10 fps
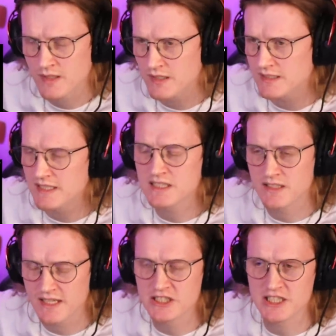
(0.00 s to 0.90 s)
Because
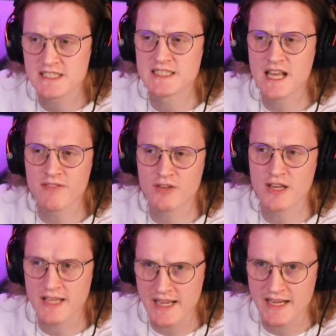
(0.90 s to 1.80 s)
this shit's
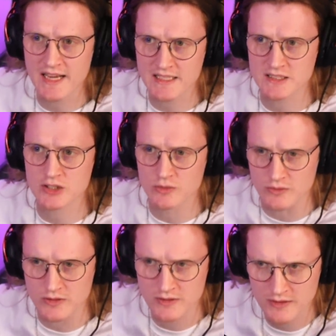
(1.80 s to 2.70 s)
definitely getting
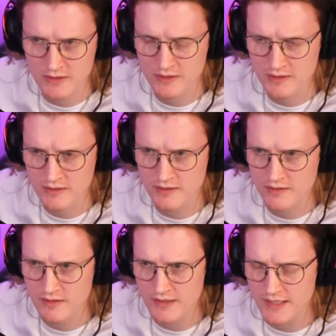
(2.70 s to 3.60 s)
cancelled.
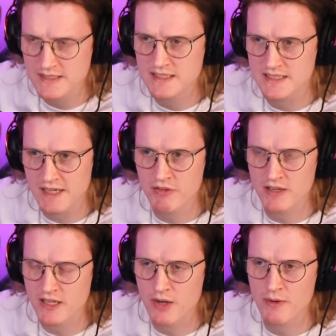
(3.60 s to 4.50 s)
This is
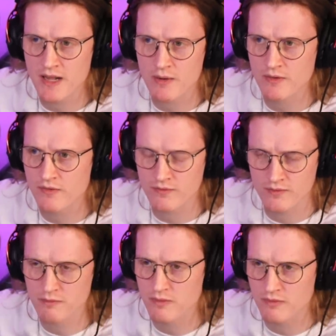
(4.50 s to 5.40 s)
definitely going out of
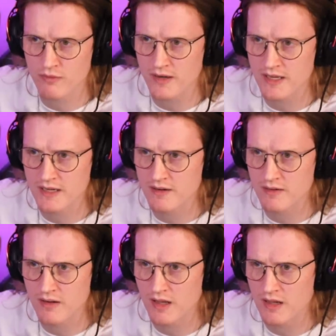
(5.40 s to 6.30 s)

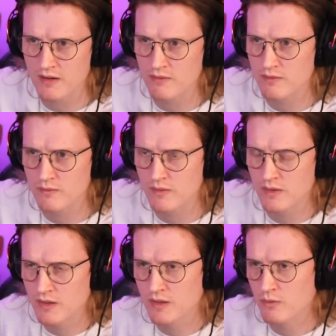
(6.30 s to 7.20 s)
freaking...
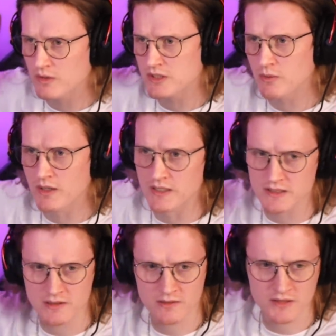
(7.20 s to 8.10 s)
what's the
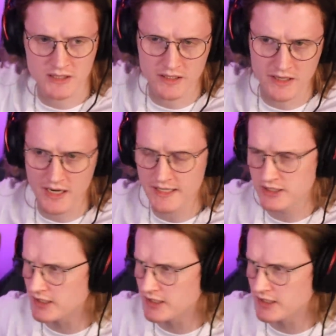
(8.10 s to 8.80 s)
word? Circulation.